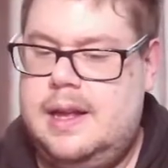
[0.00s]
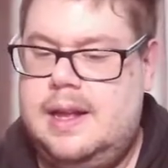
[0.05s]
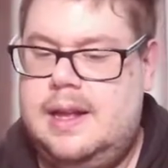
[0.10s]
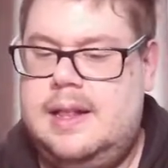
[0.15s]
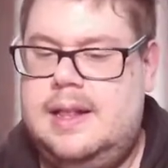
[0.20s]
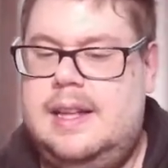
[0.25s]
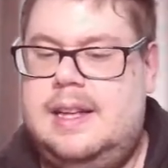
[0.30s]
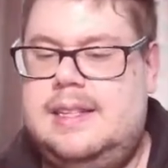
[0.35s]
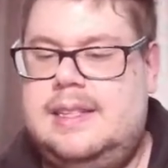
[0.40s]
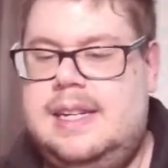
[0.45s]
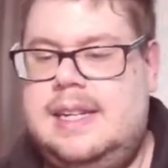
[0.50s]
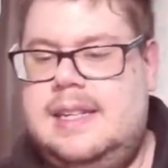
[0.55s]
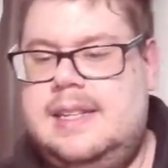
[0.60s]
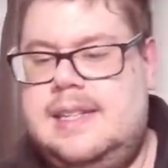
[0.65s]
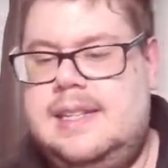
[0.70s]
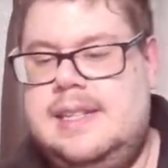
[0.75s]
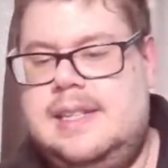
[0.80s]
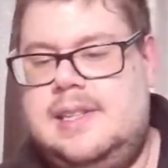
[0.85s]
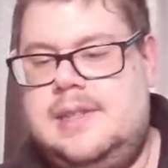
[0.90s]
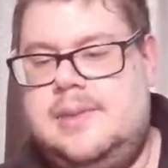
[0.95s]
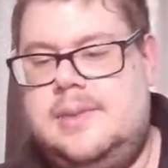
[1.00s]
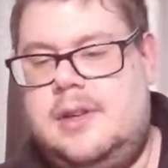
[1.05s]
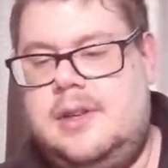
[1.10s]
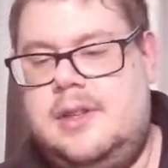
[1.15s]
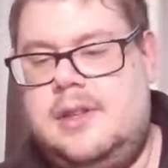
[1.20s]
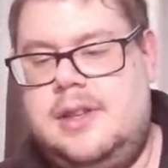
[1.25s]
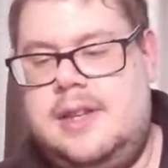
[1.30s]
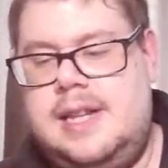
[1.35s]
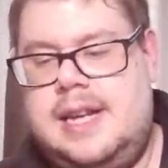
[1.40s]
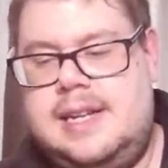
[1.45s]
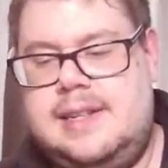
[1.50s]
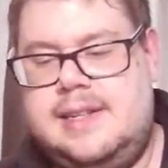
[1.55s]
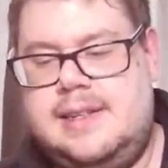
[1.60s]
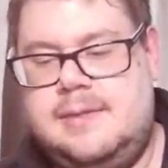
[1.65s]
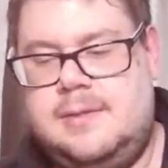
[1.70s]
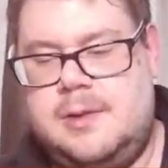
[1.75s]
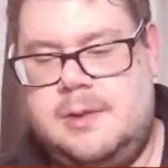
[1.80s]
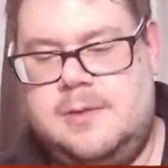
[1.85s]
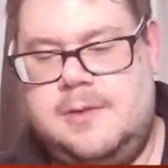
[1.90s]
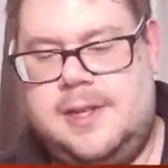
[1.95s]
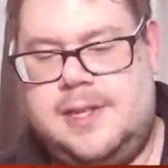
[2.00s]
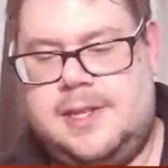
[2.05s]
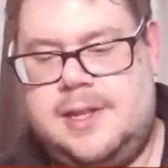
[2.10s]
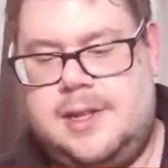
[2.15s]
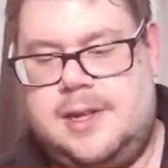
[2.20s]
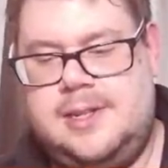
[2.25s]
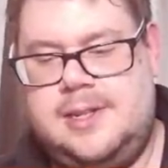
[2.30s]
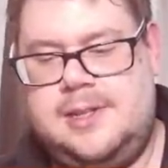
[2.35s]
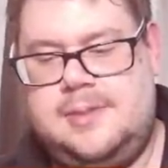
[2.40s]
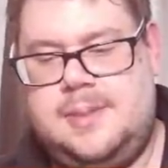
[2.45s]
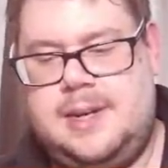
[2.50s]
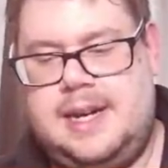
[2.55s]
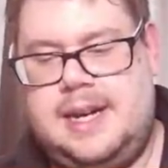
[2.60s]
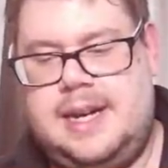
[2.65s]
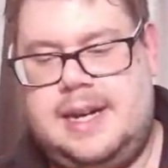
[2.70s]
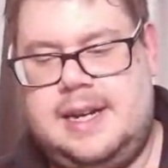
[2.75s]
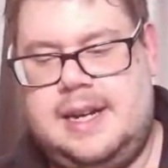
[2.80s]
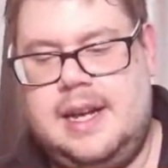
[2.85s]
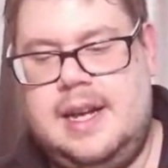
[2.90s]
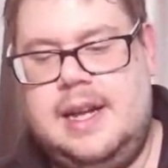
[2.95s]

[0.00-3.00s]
Let's get into this one. The last Evolving Skies pack.